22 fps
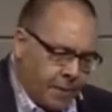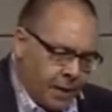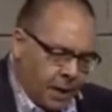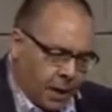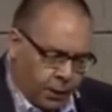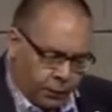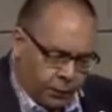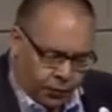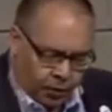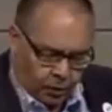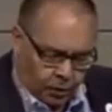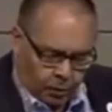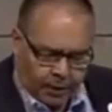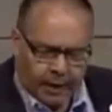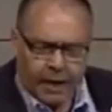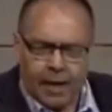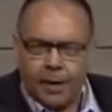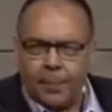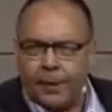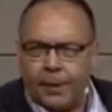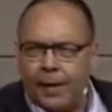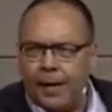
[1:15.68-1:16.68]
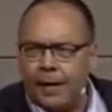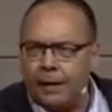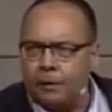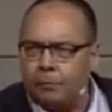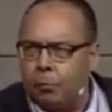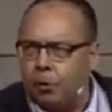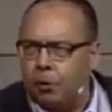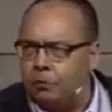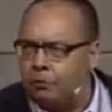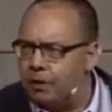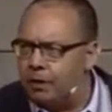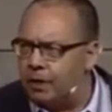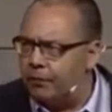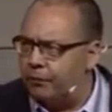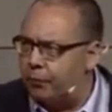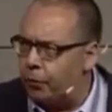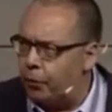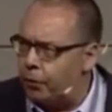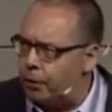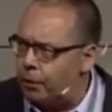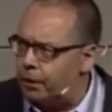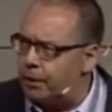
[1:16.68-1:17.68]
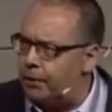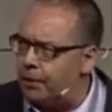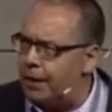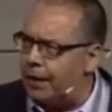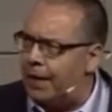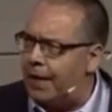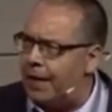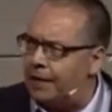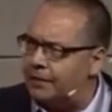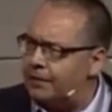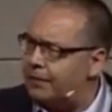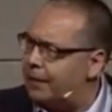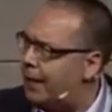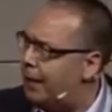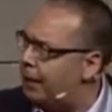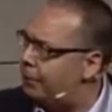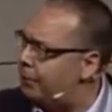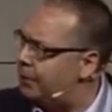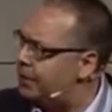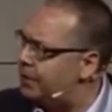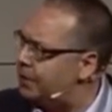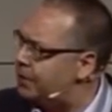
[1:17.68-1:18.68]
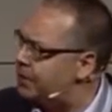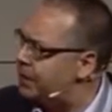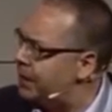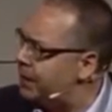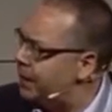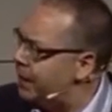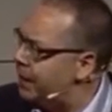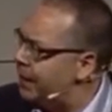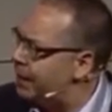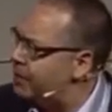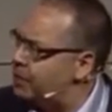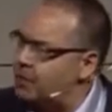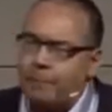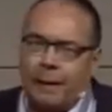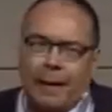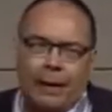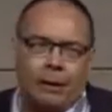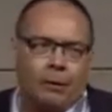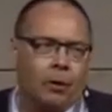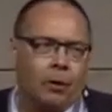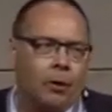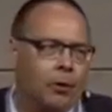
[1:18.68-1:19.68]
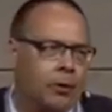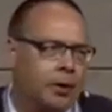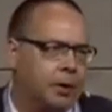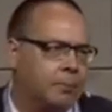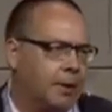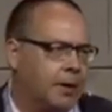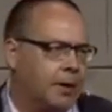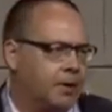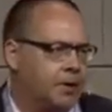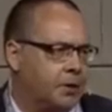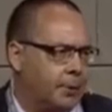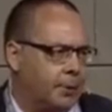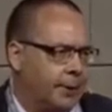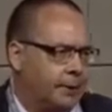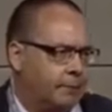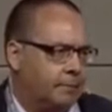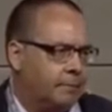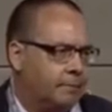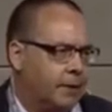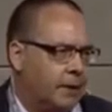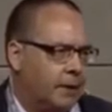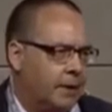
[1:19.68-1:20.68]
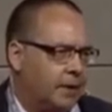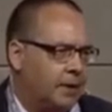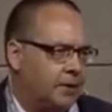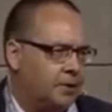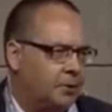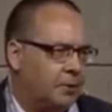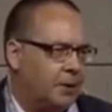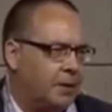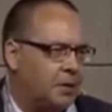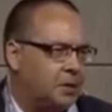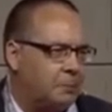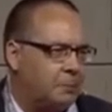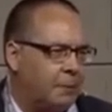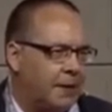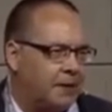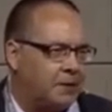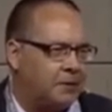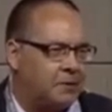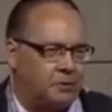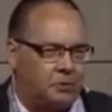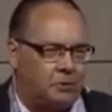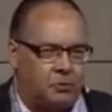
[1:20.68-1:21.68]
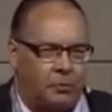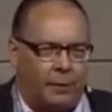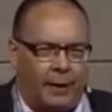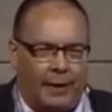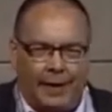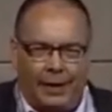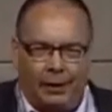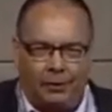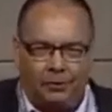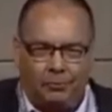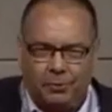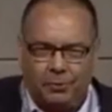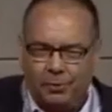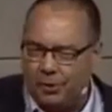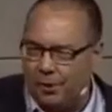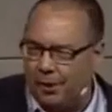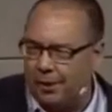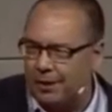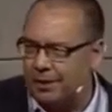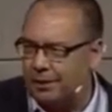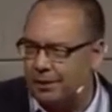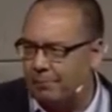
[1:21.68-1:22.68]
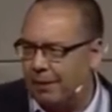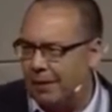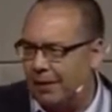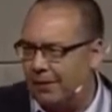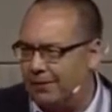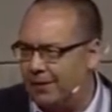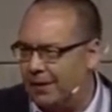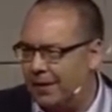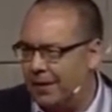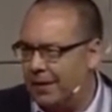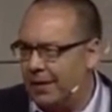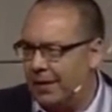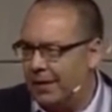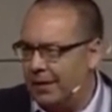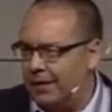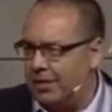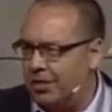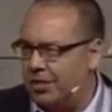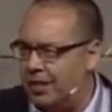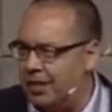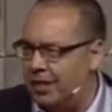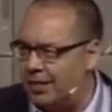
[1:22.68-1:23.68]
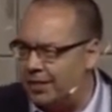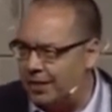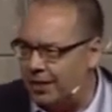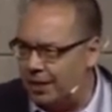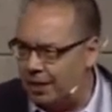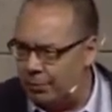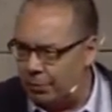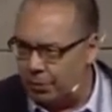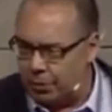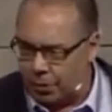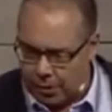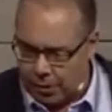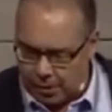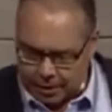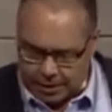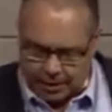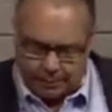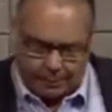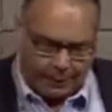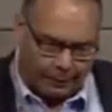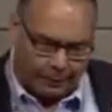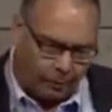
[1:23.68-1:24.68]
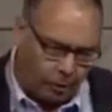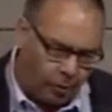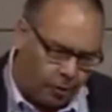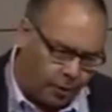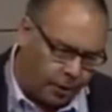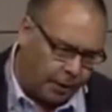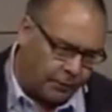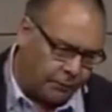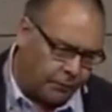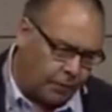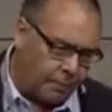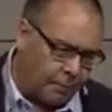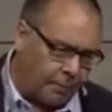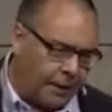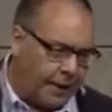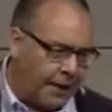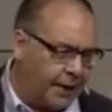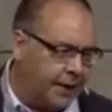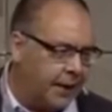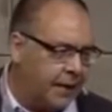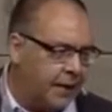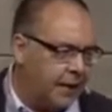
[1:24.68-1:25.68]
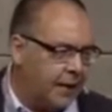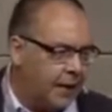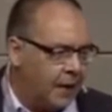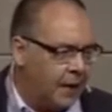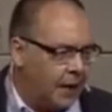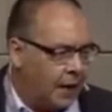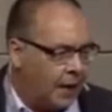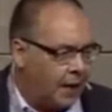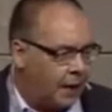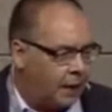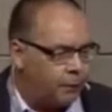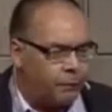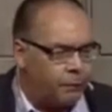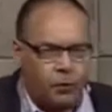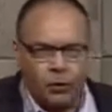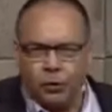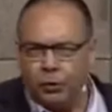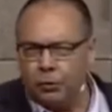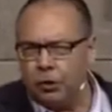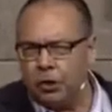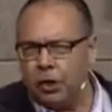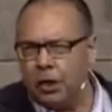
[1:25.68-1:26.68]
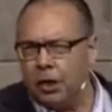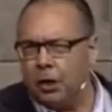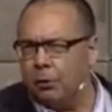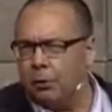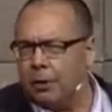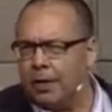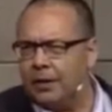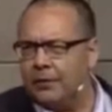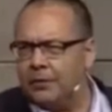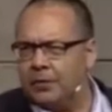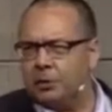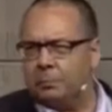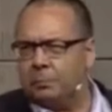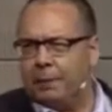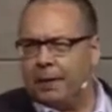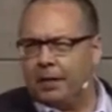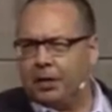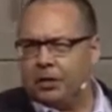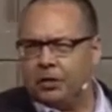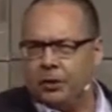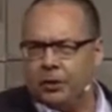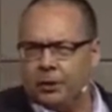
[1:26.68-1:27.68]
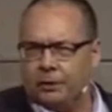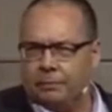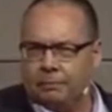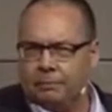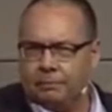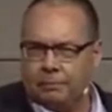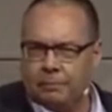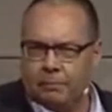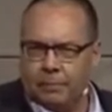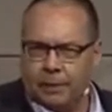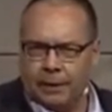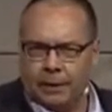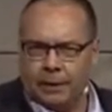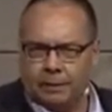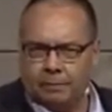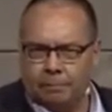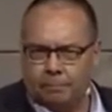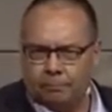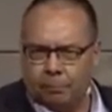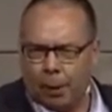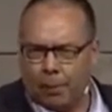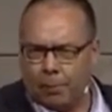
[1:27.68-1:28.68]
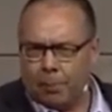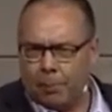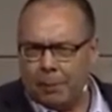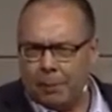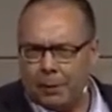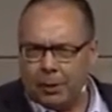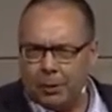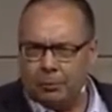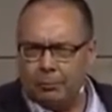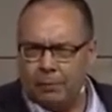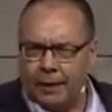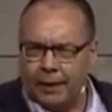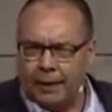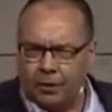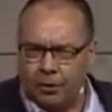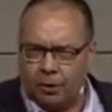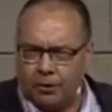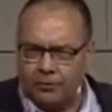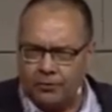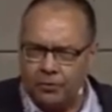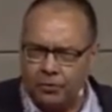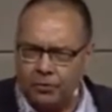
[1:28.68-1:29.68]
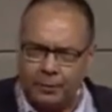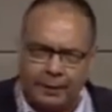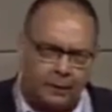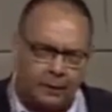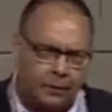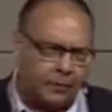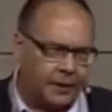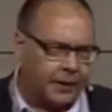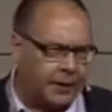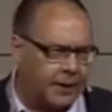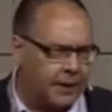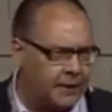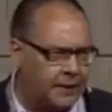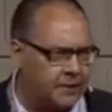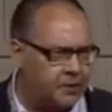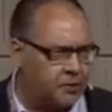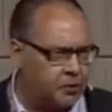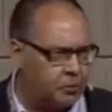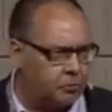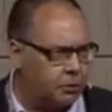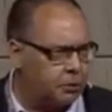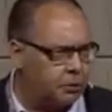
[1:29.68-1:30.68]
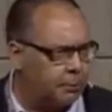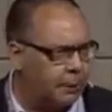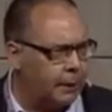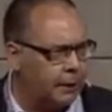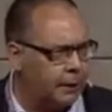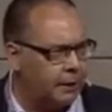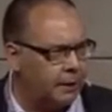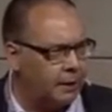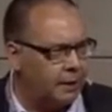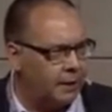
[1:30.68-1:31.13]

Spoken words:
if you look at that, what we have heard in the last hours, it's about learning by doing. You're expected to try out. We talked about agility. We talked about learning from that. And if you usually look at this picture, well, probably you might concentrate on the kids as usual.